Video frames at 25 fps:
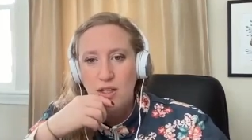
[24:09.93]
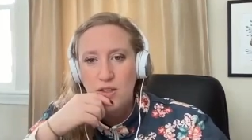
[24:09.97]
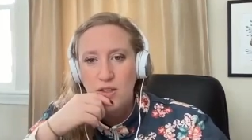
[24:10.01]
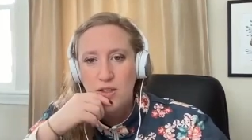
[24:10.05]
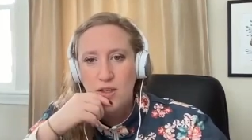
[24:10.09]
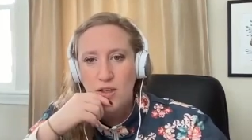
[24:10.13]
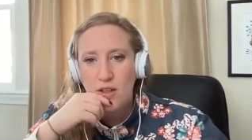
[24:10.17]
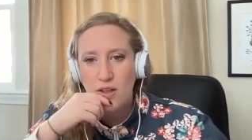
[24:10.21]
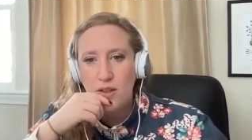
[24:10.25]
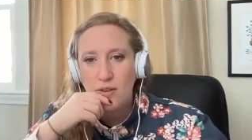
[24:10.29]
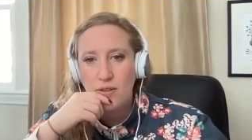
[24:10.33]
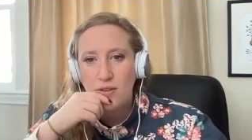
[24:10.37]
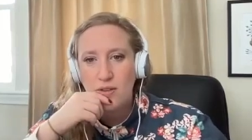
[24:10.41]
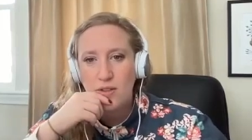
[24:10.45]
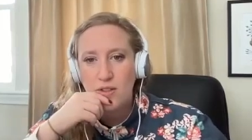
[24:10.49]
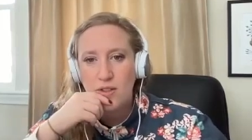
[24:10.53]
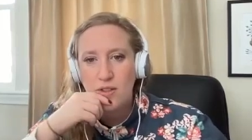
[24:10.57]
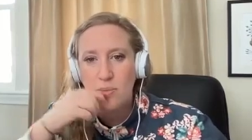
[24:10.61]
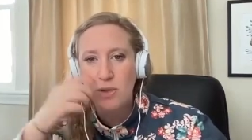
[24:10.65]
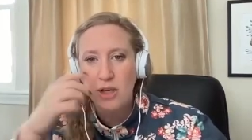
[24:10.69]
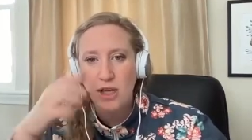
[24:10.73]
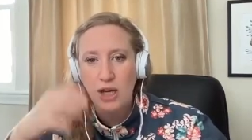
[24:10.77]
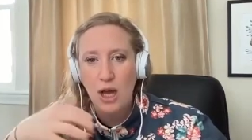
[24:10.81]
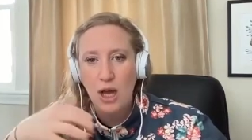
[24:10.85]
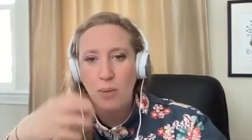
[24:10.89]
to to
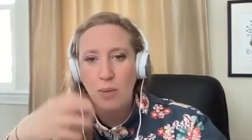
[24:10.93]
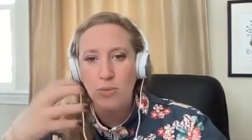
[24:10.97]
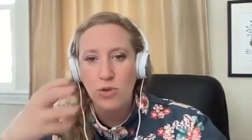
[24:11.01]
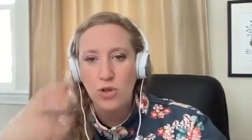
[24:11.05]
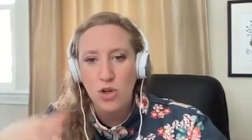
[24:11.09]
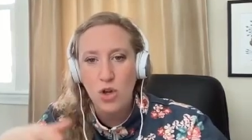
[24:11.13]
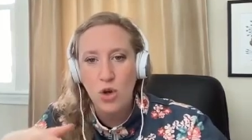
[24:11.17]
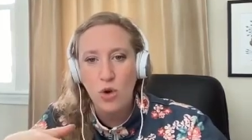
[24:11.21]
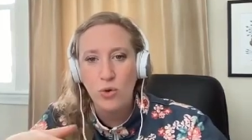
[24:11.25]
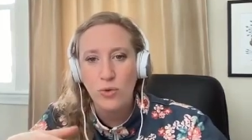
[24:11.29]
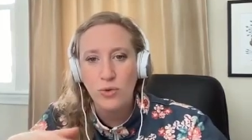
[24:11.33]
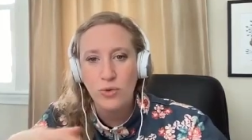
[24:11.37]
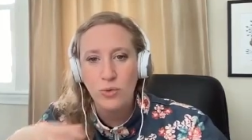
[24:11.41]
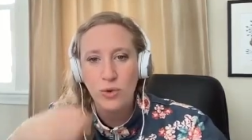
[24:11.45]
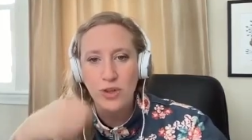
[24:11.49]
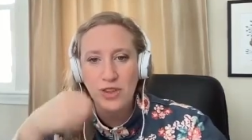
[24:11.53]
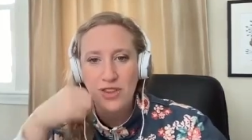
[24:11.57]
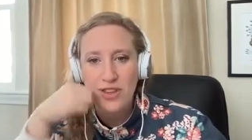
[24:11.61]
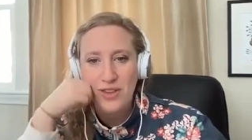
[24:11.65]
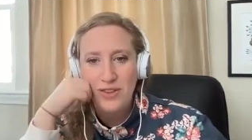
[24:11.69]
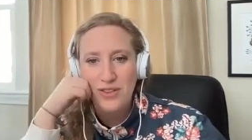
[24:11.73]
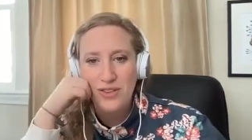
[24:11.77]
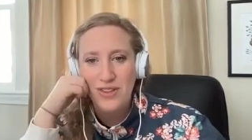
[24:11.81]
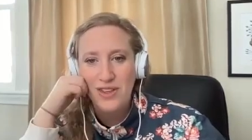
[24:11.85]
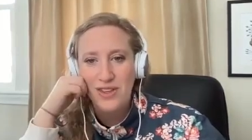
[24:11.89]
become known
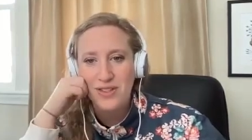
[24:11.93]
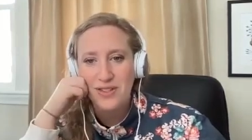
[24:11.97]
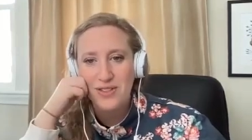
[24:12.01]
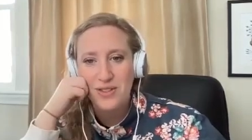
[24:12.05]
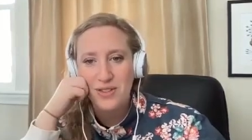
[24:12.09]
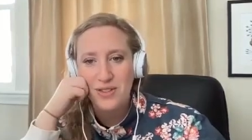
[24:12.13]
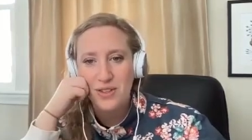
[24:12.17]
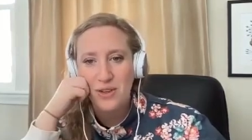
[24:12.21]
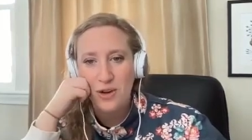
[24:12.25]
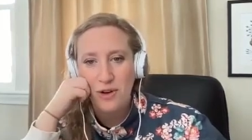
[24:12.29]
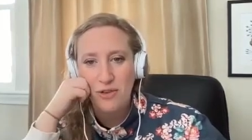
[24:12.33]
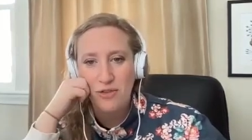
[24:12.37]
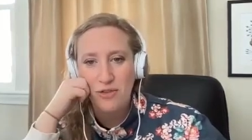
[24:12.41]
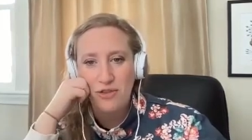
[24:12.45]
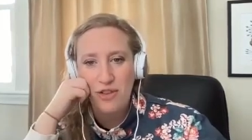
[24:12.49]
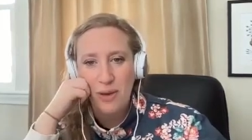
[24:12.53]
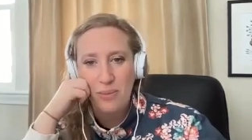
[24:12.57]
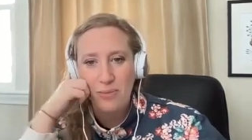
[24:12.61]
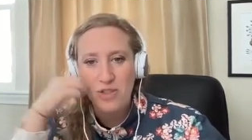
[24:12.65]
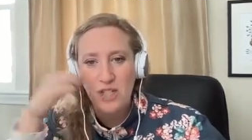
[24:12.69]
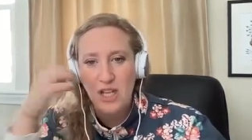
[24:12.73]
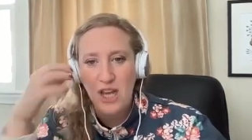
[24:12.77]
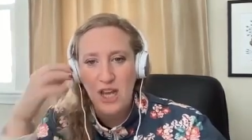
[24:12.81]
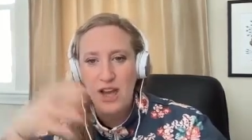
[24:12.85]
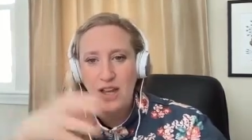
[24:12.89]
within this you know
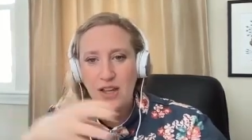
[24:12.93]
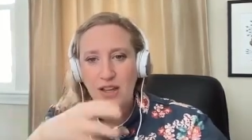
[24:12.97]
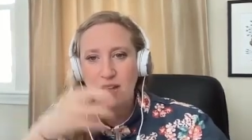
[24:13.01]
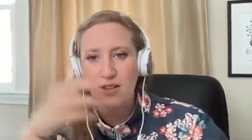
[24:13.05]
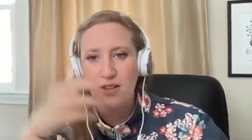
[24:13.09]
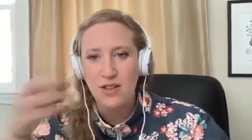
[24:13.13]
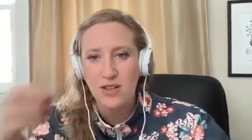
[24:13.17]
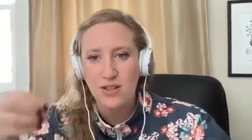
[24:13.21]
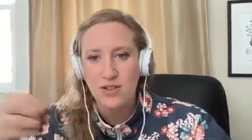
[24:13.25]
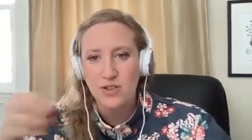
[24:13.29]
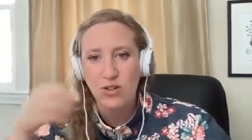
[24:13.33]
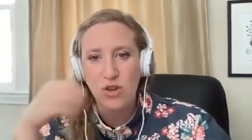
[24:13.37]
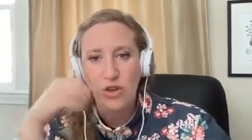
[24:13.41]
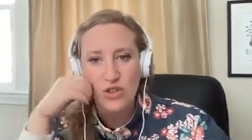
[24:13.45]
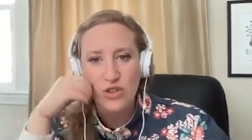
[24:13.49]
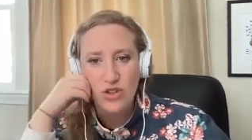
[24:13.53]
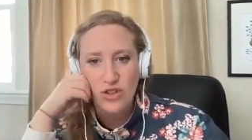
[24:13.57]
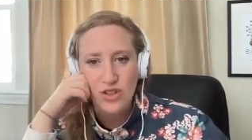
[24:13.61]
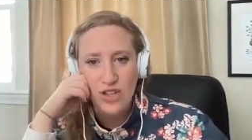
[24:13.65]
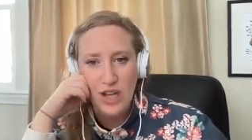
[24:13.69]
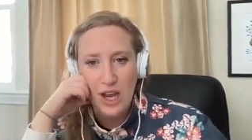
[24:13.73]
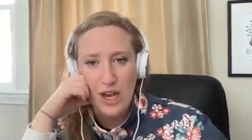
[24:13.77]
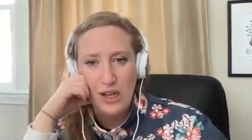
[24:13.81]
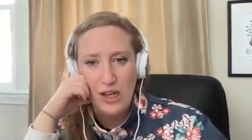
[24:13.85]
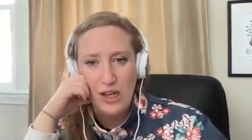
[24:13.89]
femtech and this larger
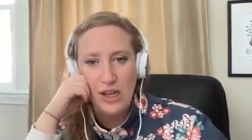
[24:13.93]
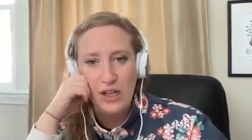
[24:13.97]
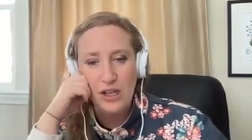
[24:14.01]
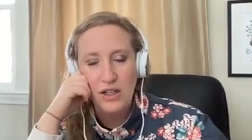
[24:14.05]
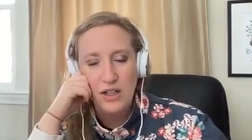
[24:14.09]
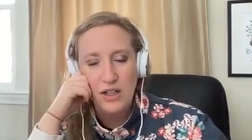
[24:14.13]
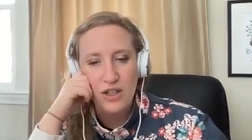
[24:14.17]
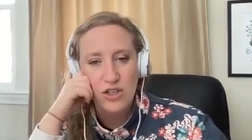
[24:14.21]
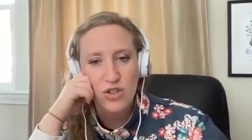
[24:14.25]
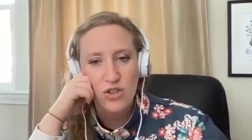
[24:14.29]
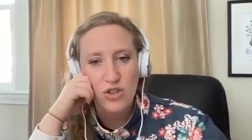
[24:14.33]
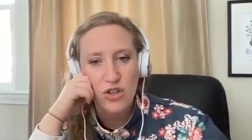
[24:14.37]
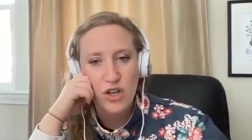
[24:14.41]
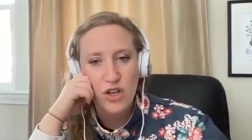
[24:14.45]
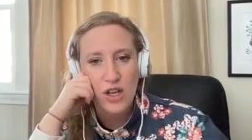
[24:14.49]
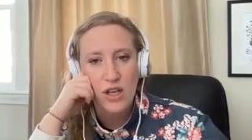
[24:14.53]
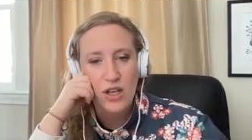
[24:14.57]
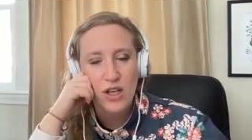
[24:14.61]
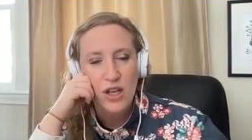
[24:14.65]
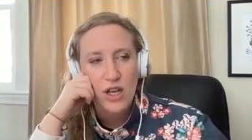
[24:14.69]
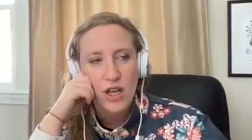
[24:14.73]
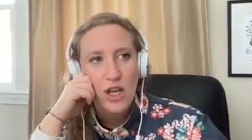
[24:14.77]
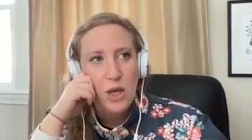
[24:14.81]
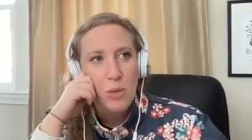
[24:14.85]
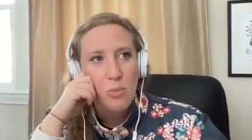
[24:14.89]
tech industry
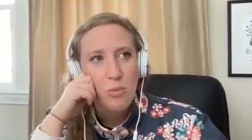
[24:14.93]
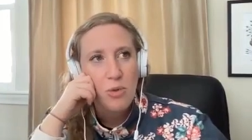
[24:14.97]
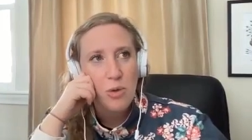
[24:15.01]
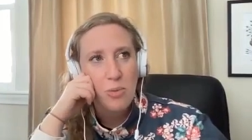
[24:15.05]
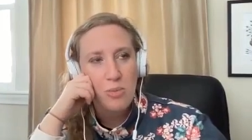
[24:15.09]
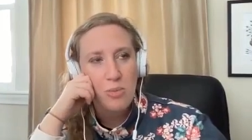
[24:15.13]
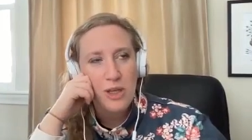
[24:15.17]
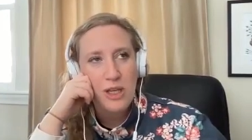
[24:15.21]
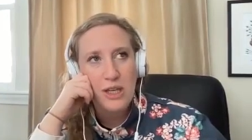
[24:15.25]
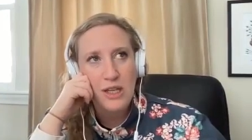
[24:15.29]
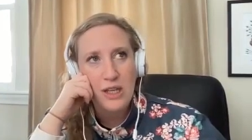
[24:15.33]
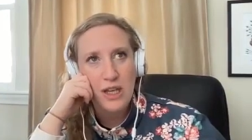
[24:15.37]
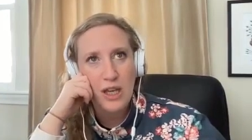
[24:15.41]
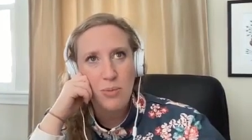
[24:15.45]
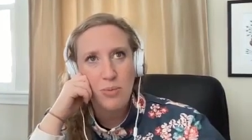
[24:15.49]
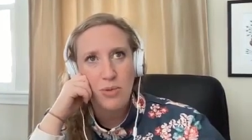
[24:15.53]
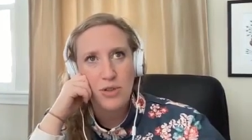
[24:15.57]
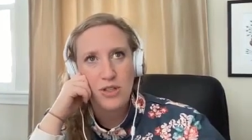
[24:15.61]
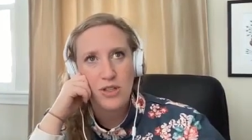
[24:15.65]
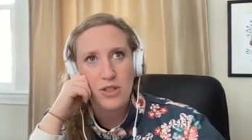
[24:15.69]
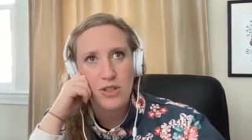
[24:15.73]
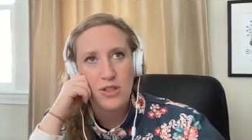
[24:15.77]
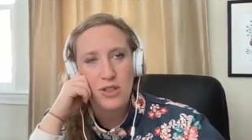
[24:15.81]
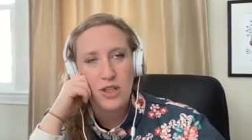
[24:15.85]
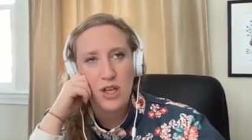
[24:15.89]
but being able
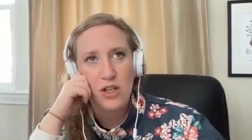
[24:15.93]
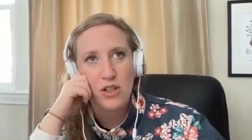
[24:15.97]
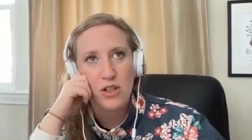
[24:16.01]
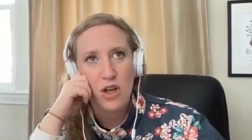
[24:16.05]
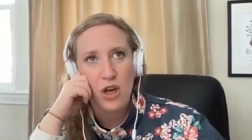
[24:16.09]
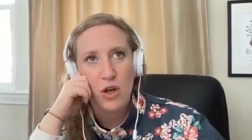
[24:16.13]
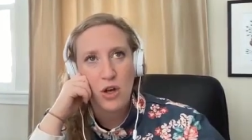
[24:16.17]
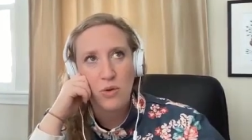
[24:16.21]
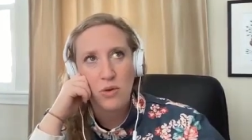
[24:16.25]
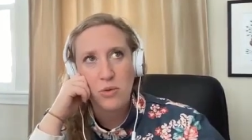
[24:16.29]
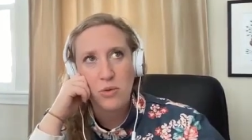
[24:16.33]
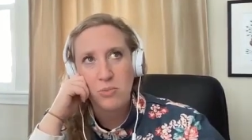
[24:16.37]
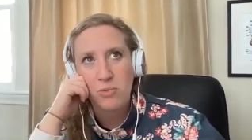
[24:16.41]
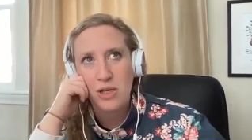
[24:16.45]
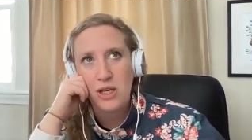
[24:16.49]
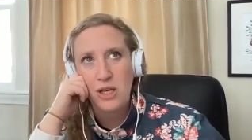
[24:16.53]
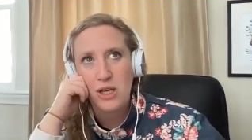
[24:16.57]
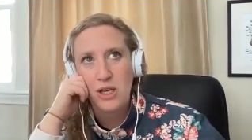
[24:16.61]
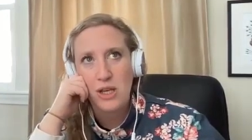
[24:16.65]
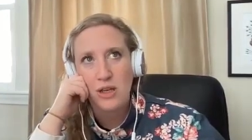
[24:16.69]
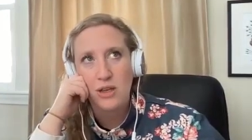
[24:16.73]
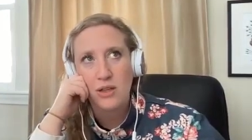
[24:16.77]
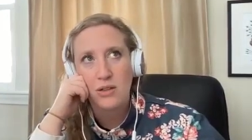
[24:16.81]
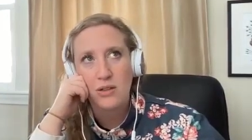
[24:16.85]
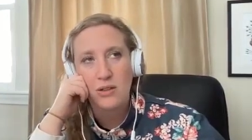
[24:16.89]
to say no and
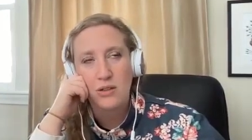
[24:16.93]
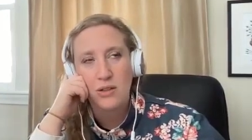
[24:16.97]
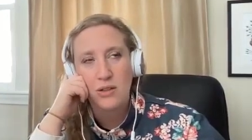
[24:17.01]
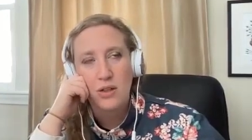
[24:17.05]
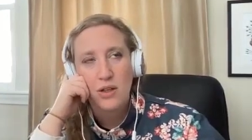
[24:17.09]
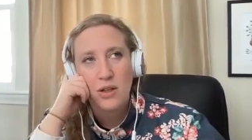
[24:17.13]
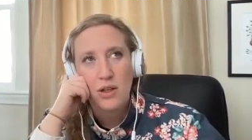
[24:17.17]
being